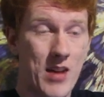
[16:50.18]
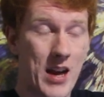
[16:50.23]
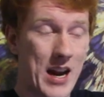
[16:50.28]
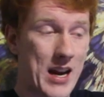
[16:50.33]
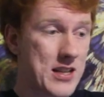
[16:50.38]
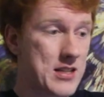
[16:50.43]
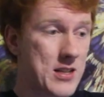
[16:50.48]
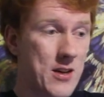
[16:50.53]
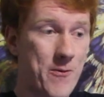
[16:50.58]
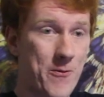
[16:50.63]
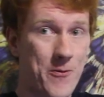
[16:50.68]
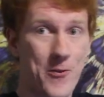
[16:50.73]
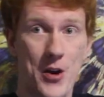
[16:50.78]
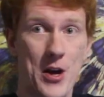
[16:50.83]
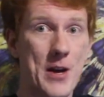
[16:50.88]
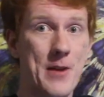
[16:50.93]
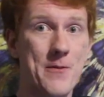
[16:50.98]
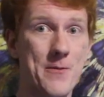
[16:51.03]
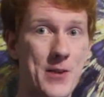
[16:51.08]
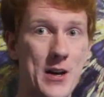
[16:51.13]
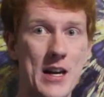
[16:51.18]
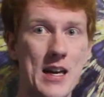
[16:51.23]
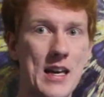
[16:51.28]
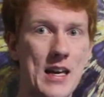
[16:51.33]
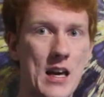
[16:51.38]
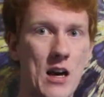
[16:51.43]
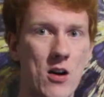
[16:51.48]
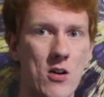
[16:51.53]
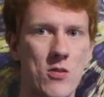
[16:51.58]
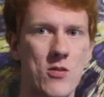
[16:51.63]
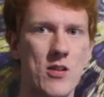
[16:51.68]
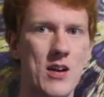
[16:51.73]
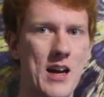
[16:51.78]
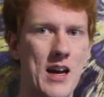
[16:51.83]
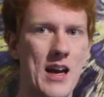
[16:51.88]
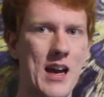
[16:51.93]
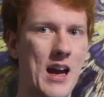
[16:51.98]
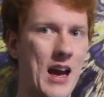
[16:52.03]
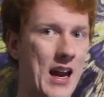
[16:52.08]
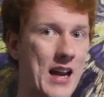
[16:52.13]
It's a fun video.
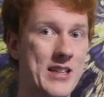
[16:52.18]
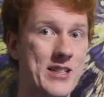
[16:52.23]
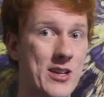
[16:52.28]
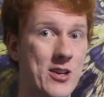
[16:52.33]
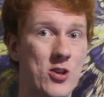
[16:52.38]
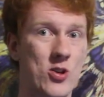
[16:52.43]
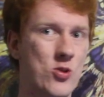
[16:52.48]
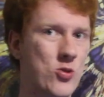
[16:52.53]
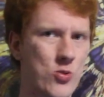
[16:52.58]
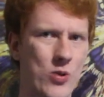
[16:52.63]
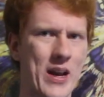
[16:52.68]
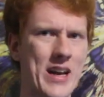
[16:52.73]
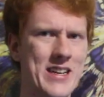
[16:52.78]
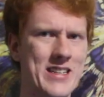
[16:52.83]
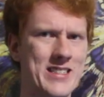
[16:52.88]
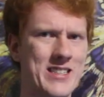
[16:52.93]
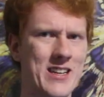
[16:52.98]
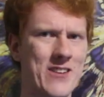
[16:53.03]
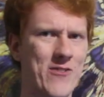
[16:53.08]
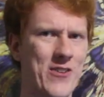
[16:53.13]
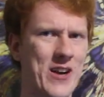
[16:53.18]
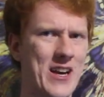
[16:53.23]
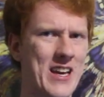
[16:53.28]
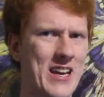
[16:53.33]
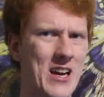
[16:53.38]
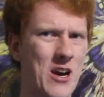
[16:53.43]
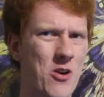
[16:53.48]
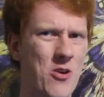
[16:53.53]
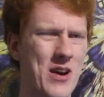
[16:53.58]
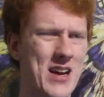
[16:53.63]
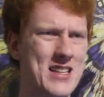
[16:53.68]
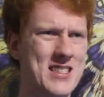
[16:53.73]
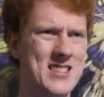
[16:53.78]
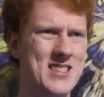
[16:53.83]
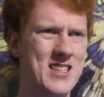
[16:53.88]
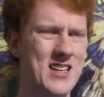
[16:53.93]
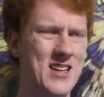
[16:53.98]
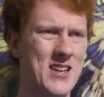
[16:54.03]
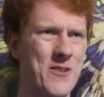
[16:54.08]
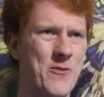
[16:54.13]
It's a crazy video.
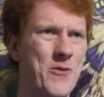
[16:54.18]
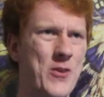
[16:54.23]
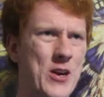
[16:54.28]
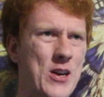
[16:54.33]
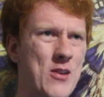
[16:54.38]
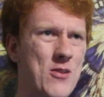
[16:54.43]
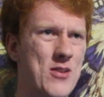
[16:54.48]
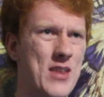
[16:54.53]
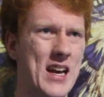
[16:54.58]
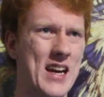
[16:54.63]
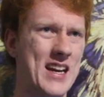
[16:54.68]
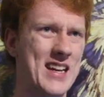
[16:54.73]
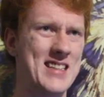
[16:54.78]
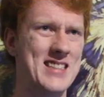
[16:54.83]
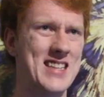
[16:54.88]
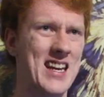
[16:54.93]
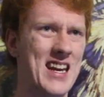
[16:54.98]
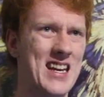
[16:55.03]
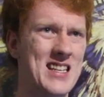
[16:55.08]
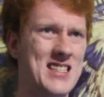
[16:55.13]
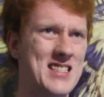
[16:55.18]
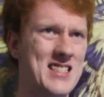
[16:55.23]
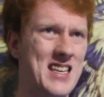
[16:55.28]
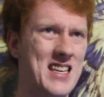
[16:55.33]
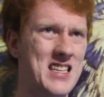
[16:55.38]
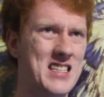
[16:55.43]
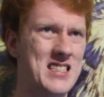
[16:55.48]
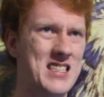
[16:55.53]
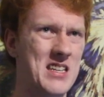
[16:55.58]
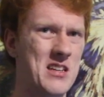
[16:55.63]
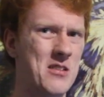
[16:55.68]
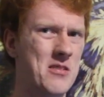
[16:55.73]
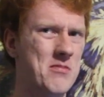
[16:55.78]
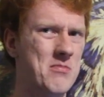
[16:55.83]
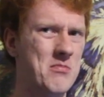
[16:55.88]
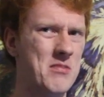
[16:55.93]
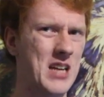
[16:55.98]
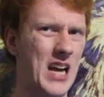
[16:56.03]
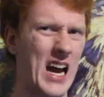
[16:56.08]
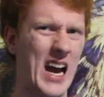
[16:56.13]
It's a video that contains things that are
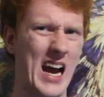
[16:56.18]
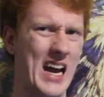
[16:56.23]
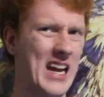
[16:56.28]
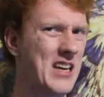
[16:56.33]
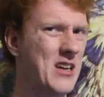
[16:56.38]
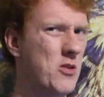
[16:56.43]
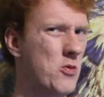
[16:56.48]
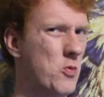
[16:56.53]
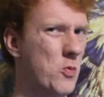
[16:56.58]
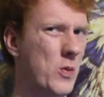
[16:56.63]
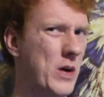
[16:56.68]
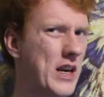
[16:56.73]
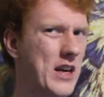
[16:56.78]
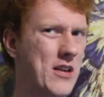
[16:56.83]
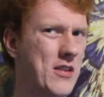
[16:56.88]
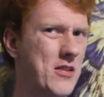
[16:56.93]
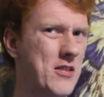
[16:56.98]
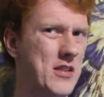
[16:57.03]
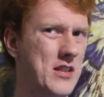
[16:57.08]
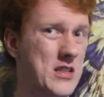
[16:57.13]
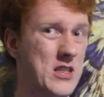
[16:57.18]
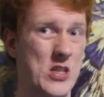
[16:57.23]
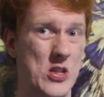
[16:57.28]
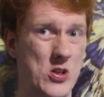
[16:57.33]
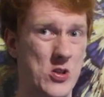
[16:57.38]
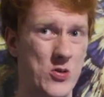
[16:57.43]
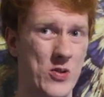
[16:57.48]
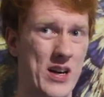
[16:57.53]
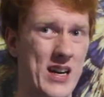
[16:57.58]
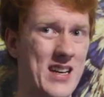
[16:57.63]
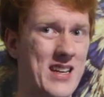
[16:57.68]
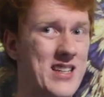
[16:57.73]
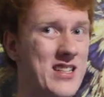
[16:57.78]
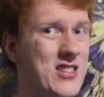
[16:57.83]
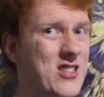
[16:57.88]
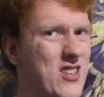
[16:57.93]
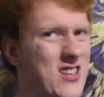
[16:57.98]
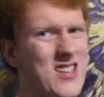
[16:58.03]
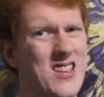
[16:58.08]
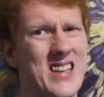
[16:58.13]
kind of weird and
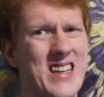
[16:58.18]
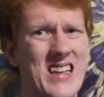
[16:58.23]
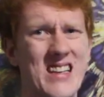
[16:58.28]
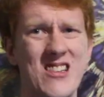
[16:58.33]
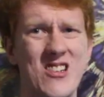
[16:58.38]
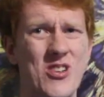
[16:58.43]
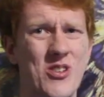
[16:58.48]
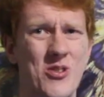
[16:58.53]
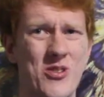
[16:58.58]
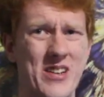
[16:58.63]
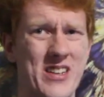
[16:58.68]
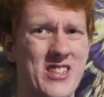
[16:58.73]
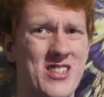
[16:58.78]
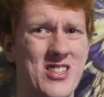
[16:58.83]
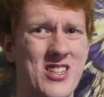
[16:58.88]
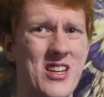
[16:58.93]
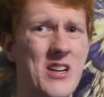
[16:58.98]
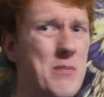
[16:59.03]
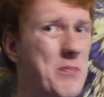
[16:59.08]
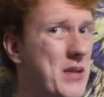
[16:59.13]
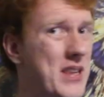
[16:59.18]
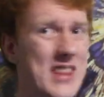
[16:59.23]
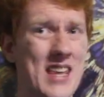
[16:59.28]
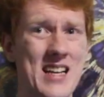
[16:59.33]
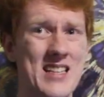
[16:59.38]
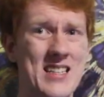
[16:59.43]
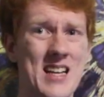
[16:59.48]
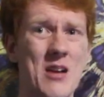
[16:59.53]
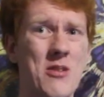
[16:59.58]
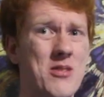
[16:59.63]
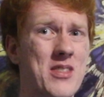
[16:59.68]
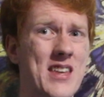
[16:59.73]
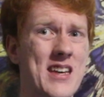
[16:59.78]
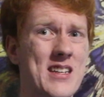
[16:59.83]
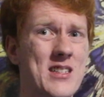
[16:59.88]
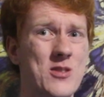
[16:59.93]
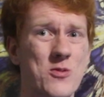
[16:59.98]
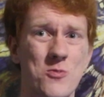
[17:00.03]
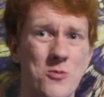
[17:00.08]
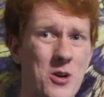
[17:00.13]
strange and a little cringy, but that's how
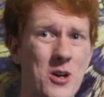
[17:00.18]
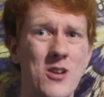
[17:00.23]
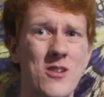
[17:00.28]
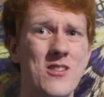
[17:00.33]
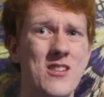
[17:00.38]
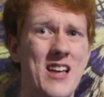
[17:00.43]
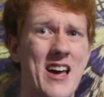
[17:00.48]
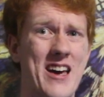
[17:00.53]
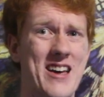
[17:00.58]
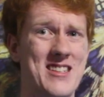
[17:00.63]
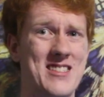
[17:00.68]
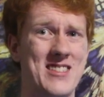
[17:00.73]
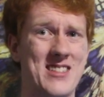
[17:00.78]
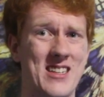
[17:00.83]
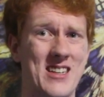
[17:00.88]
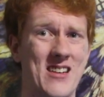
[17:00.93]
things were last